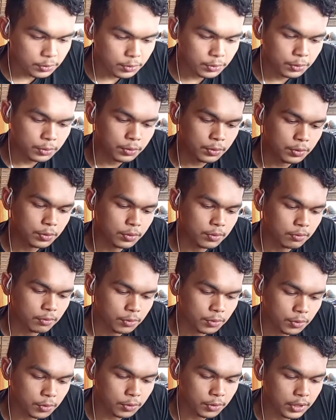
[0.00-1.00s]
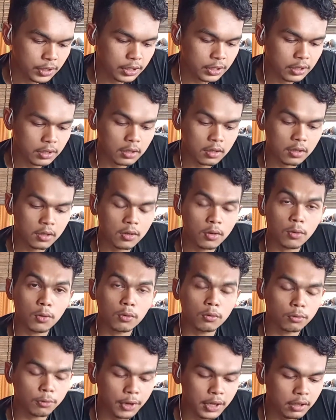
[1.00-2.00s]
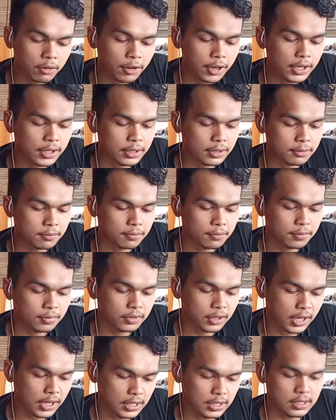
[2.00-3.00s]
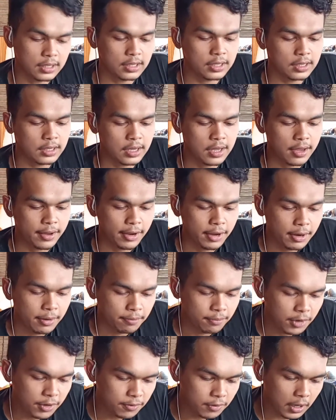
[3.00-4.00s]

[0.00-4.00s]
Try to the rearing place.